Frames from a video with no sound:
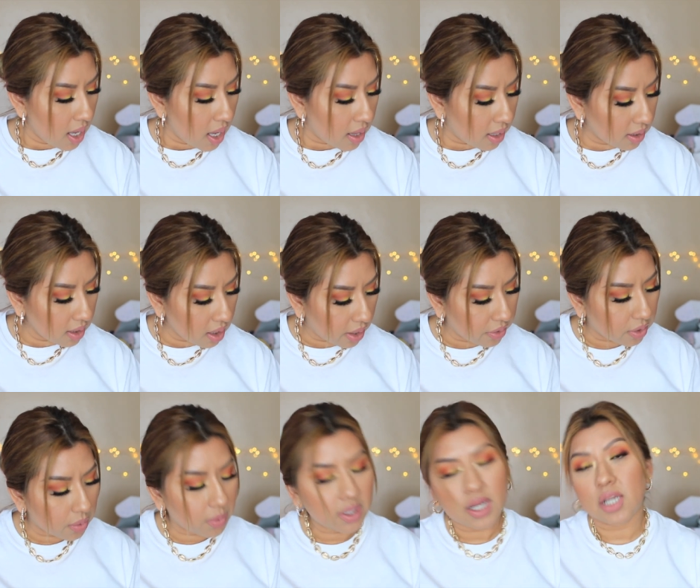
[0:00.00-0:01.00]
then the
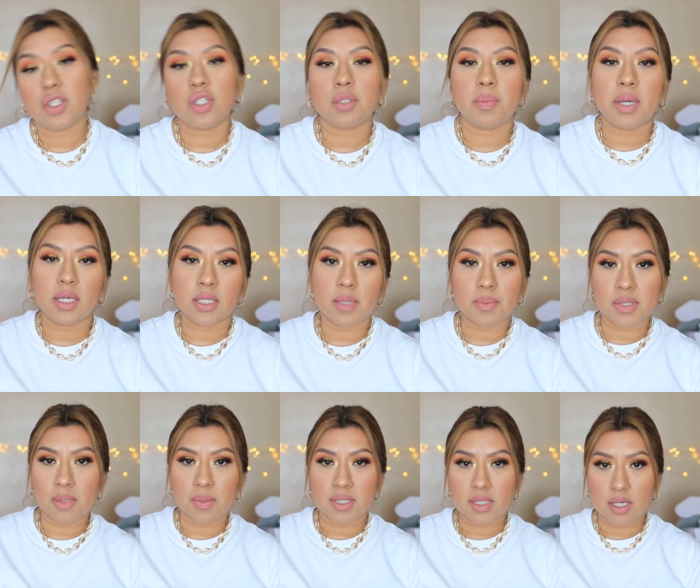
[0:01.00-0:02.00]
other one i just picked up
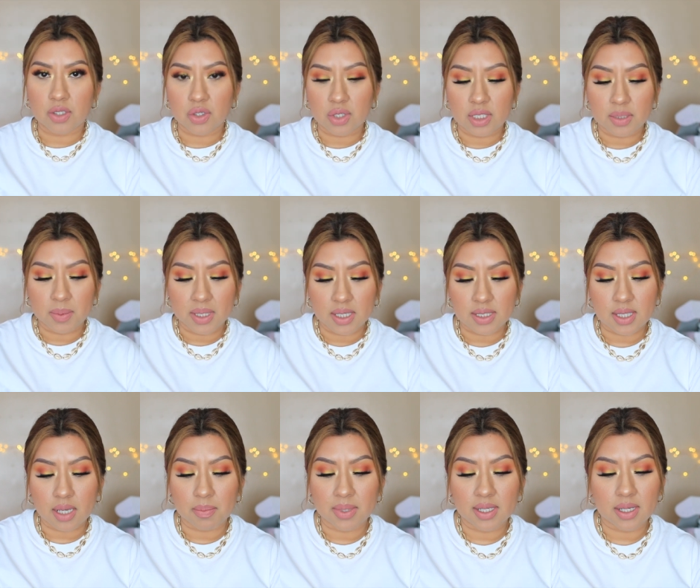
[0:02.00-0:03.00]
some accessories because
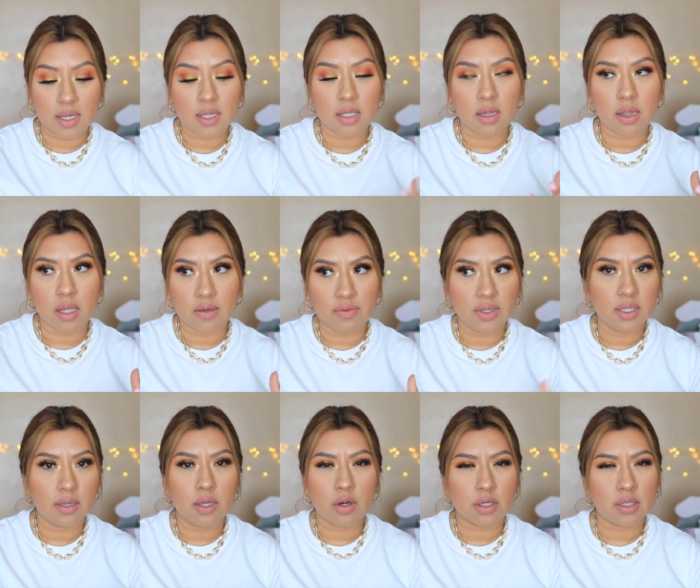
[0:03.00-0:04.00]
i've been
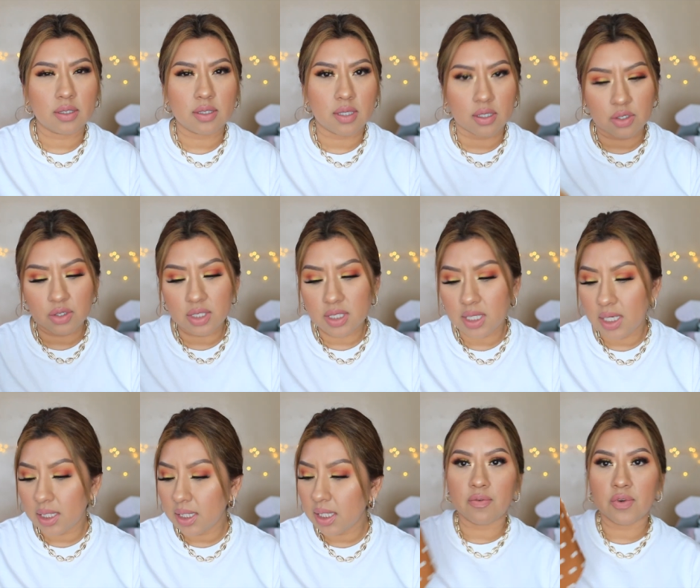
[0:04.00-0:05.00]
loving their accessories
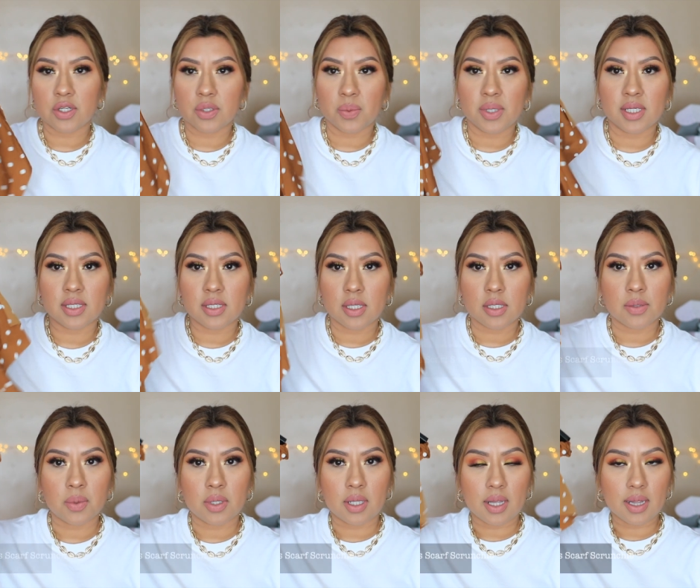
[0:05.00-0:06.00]
lately the first one it's this
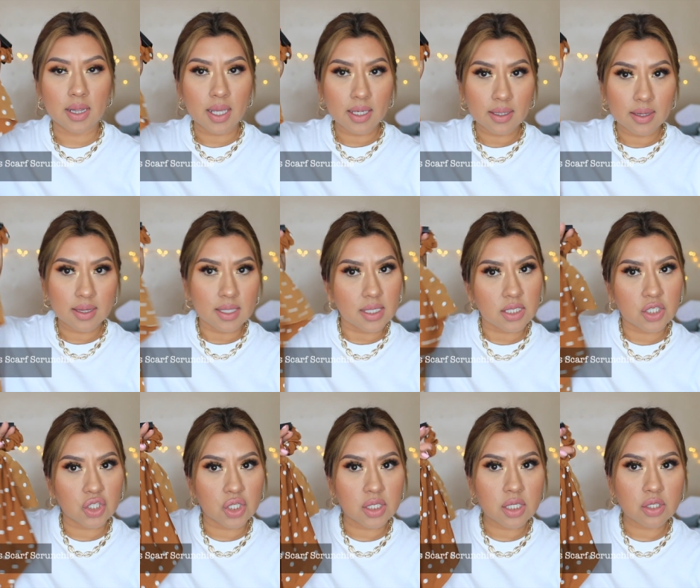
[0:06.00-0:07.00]
one like
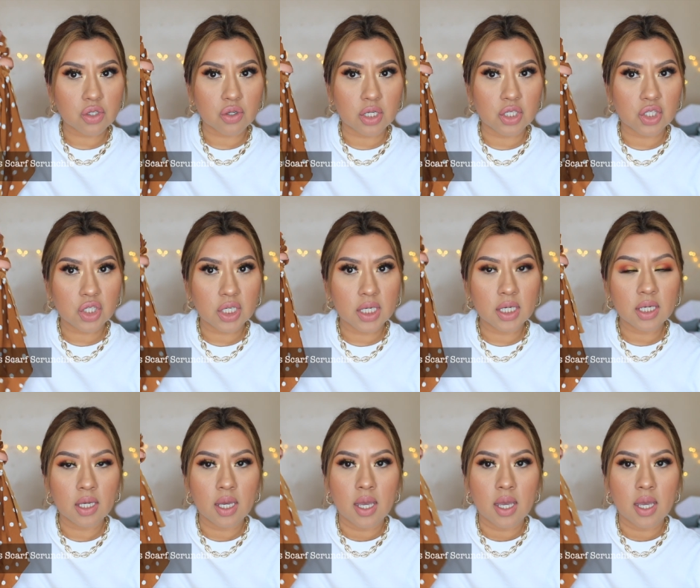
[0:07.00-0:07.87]
this just a scrunchie scrunchie,